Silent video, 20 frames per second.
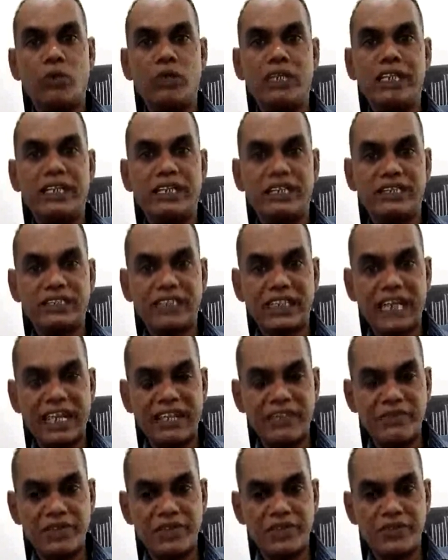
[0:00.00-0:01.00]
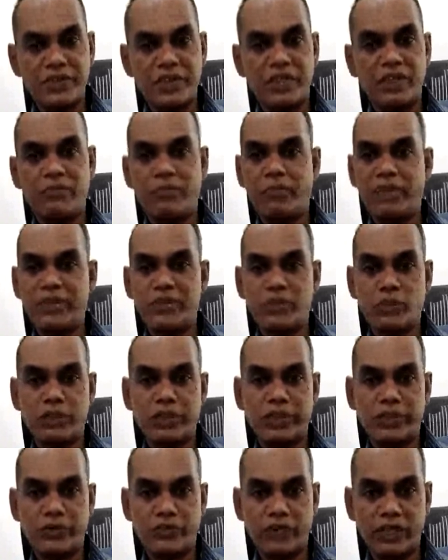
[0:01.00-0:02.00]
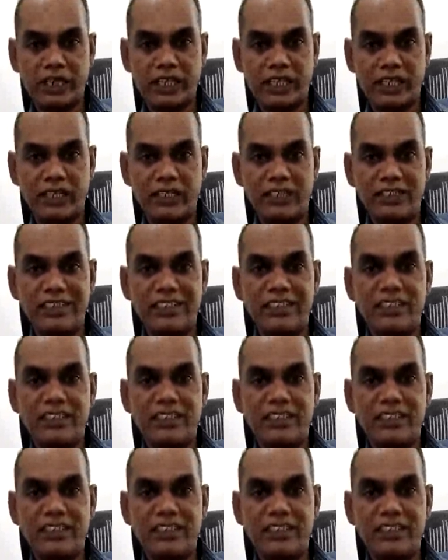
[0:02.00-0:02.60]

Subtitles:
only digitization by 2020.